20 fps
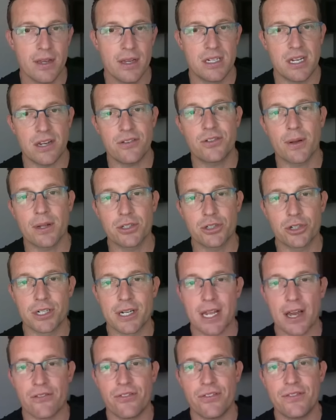Dave Chappelle turned
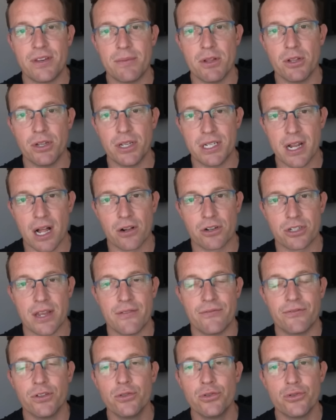down $50 million
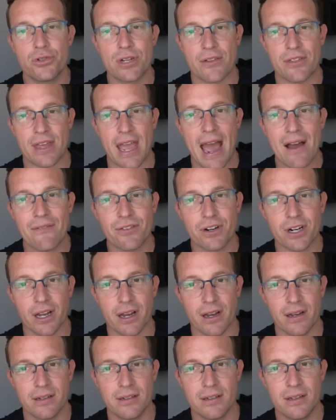and flew to South
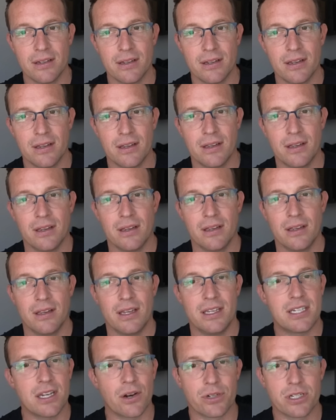Africa.
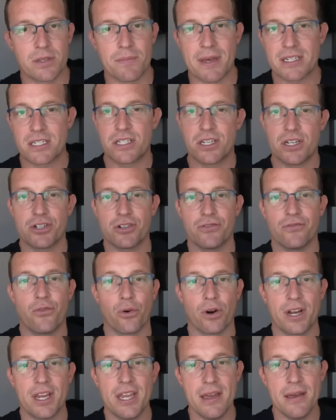He said it was the best decision
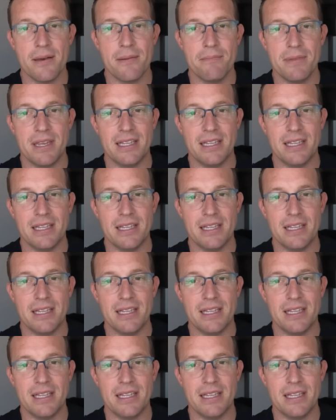for him.